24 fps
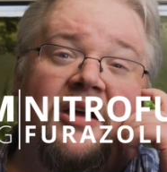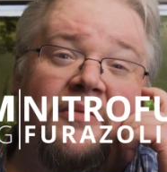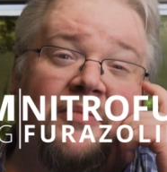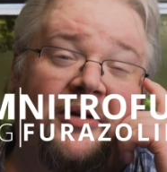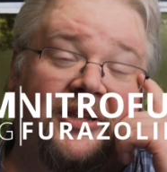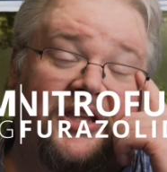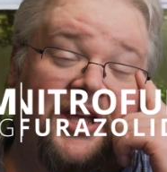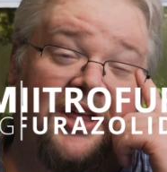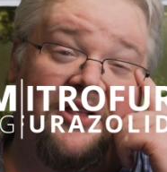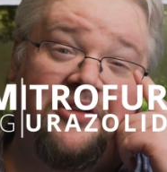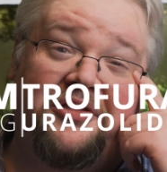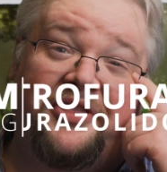but
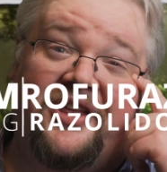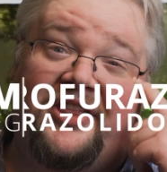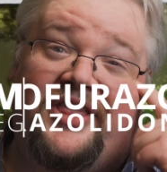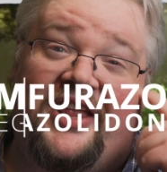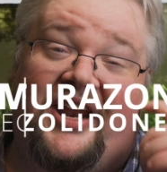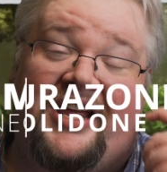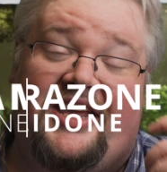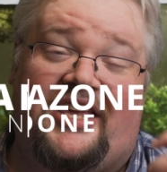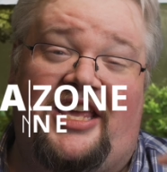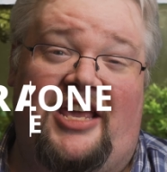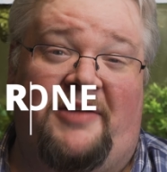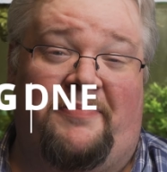the other thing that
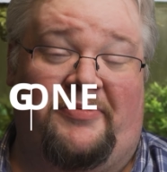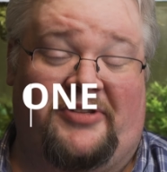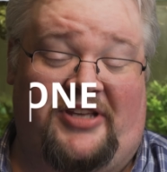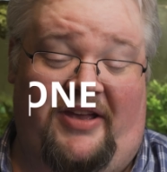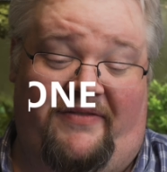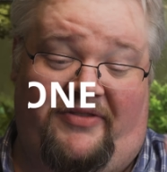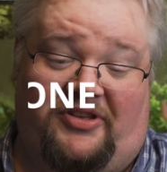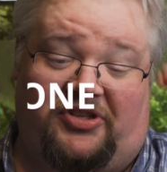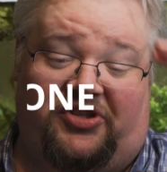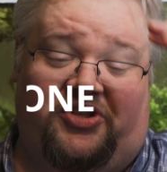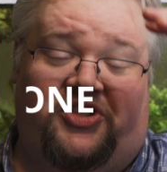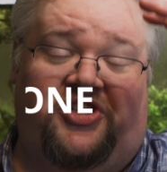I keep is I
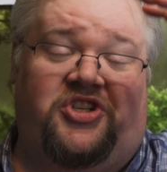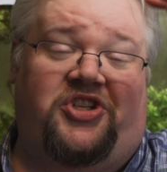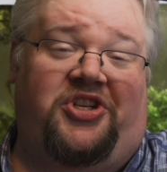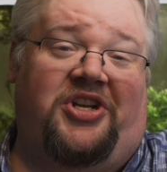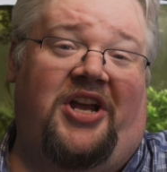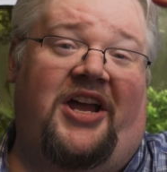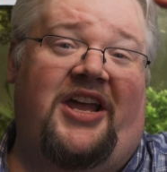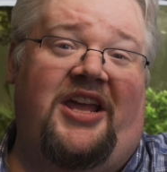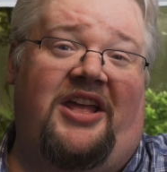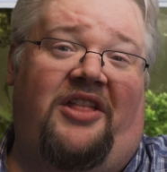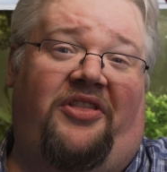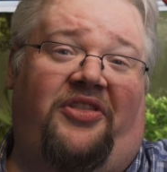have this
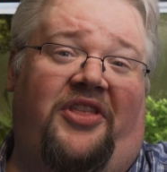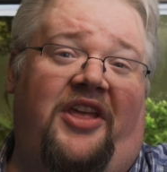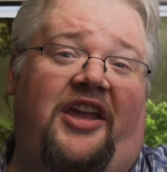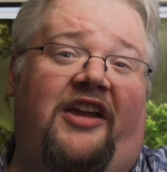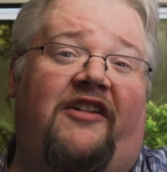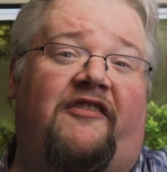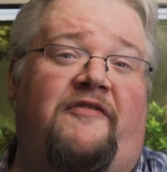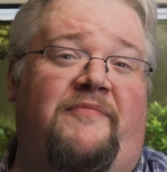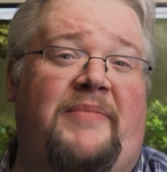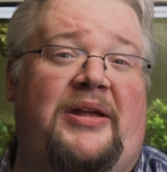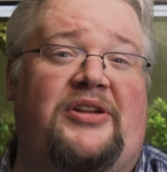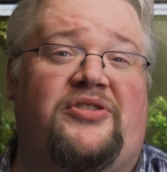giant thing
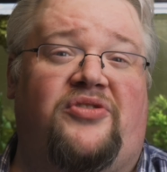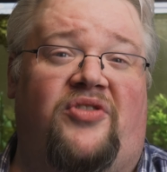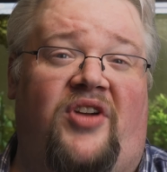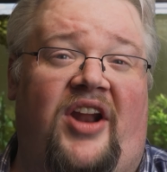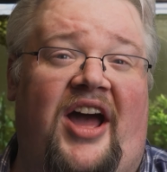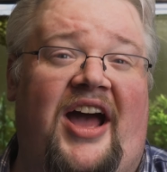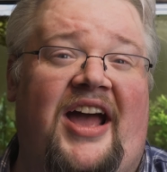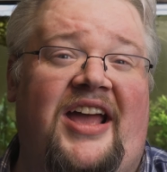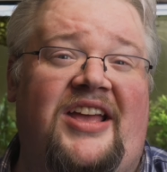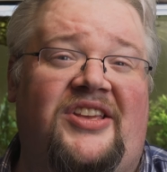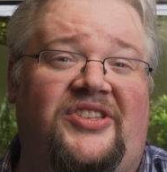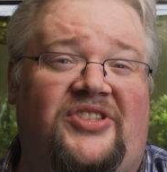of
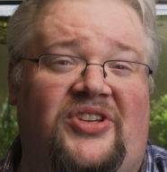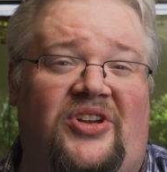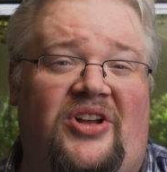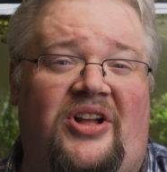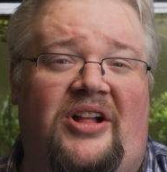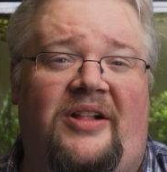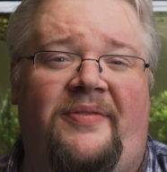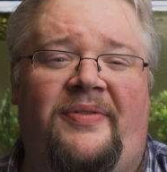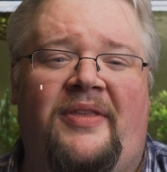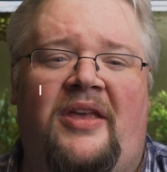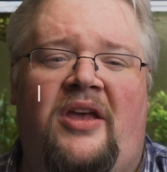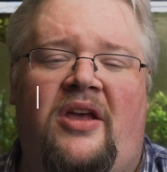
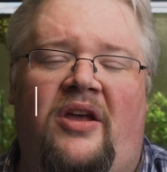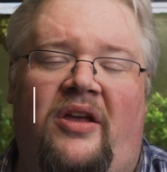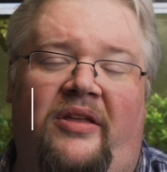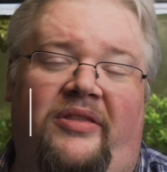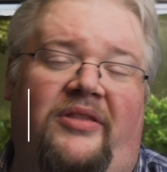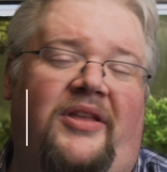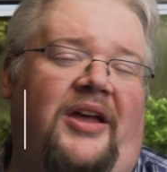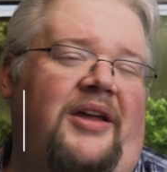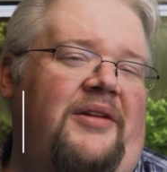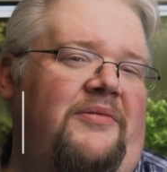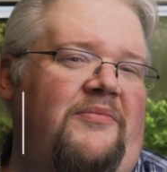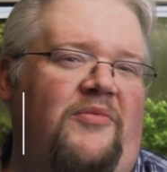metronidazole.
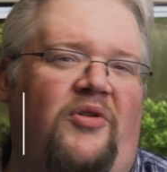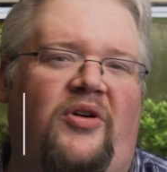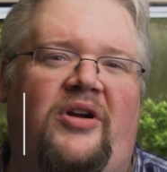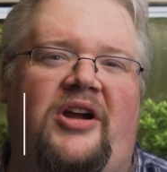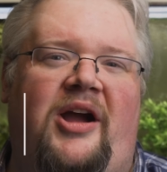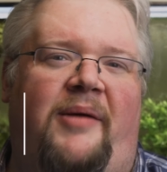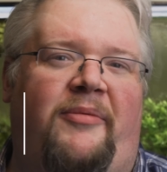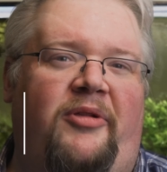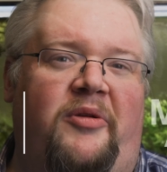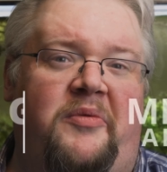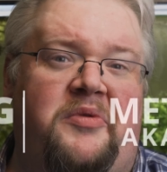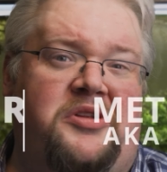That more
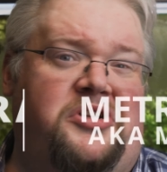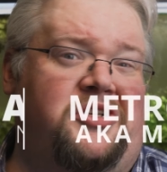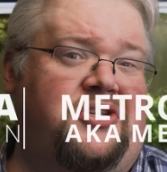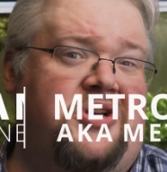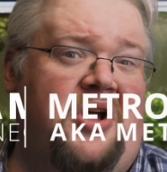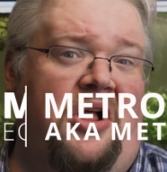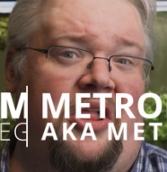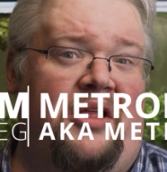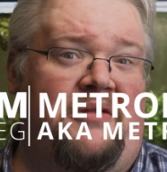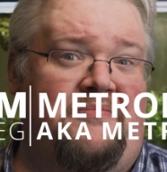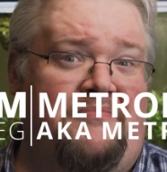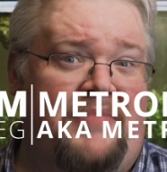commonly, we just
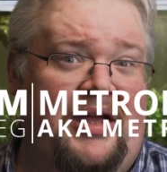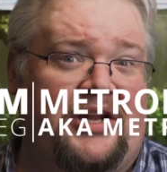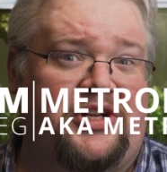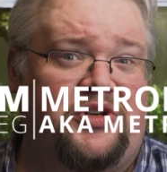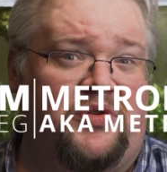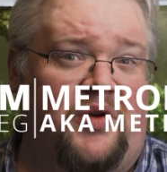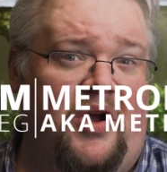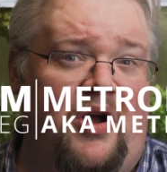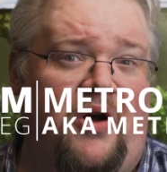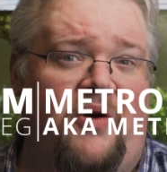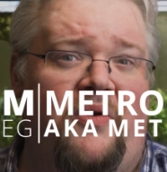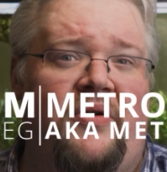call it
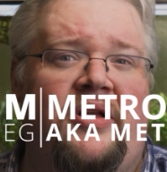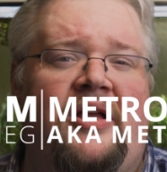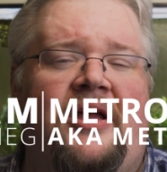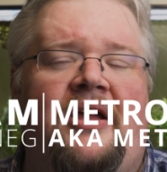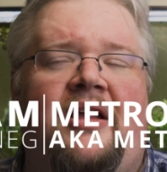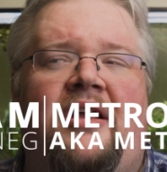metro.